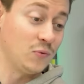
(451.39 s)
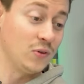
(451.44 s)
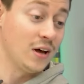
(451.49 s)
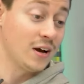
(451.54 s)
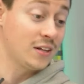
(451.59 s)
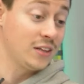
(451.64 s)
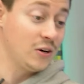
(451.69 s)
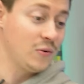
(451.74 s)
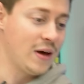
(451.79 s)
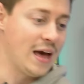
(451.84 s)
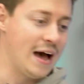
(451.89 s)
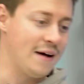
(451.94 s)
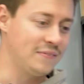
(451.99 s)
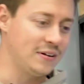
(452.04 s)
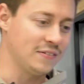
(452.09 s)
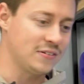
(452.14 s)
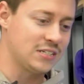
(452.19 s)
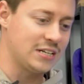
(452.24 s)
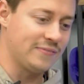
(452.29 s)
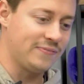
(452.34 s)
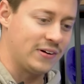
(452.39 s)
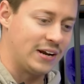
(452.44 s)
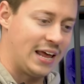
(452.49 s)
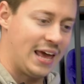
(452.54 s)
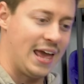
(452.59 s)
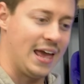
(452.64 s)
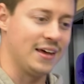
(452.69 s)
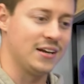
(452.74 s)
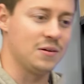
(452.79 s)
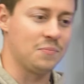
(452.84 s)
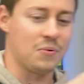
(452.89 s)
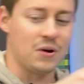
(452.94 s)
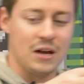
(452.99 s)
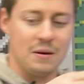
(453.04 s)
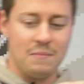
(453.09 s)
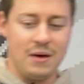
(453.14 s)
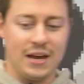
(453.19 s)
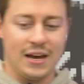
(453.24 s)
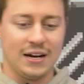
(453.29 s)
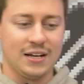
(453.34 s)
But luckily we have enough stuff on hand yes. to
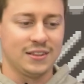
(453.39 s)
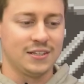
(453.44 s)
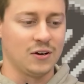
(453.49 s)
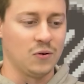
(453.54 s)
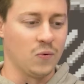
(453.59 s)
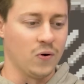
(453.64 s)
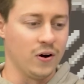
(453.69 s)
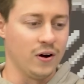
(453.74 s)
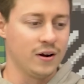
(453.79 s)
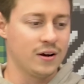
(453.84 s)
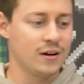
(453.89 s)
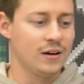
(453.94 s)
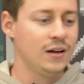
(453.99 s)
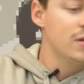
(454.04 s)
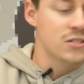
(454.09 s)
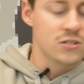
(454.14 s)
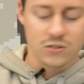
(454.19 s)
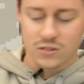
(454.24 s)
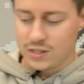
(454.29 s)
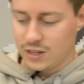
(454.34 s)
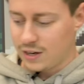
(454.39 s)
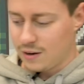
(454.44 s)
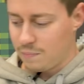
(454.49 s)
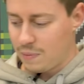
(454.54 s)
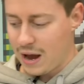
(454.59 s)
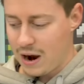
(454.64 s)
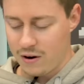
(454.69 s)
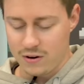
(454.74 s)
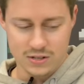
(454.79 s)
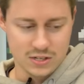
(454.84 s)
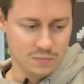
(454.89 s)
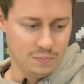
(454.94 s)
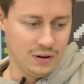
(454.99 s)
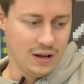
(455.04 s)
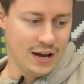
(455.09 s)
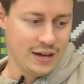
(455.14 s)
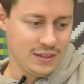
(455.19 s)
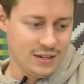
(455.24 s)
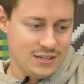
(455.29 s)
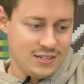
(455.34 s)
probably make anything work. This looks like a power
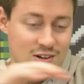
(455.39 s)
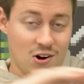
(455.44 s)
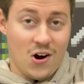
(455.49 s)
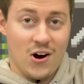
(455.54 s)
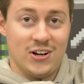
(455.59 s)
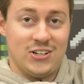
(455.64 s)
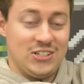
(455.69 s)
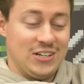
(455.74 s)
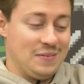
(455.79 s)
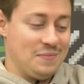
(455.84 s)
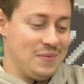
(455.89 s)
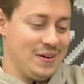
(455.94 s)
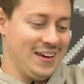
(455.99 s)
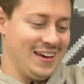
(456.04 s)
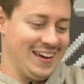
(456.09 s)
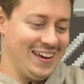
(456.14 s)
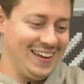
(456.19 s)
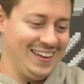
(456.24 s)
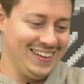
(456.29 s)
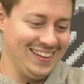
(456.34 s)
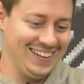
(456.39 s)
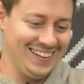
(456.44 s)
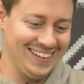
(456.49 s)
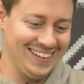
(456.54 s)
supply that's R G B.